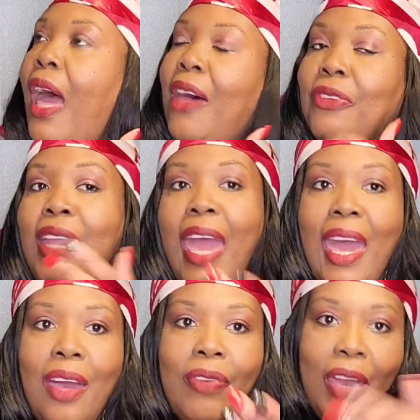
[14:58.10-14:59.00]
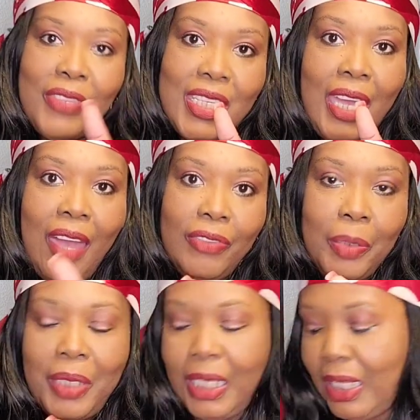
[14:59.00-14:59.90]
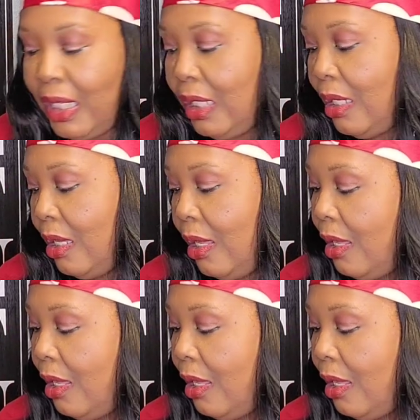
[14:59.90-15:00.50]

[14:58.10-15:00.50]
half and half, half tea, half lemonade.